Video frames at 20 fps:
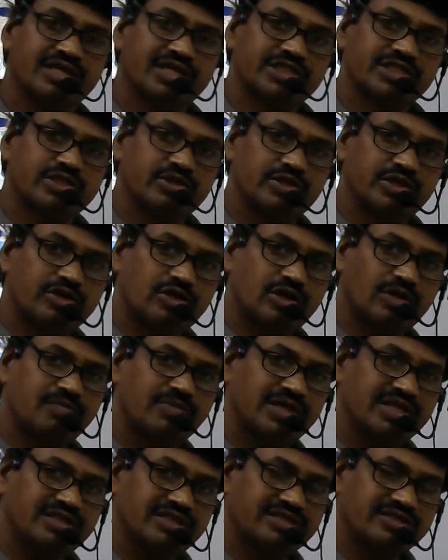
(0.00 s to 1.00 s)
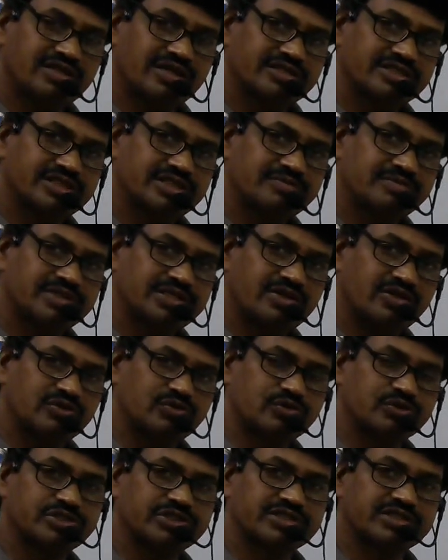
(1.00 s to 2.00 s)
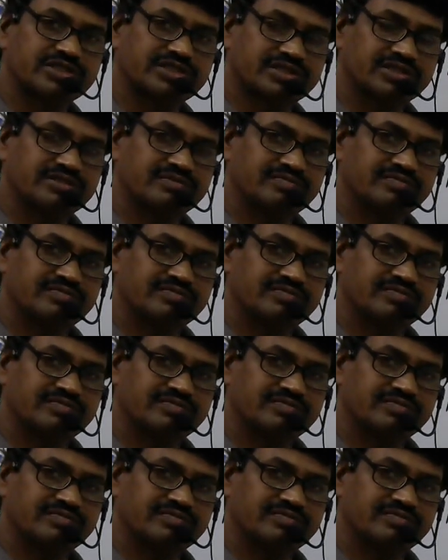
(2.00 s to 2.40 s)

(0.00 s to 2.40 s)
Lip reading: So you have to apply these concepts on questions.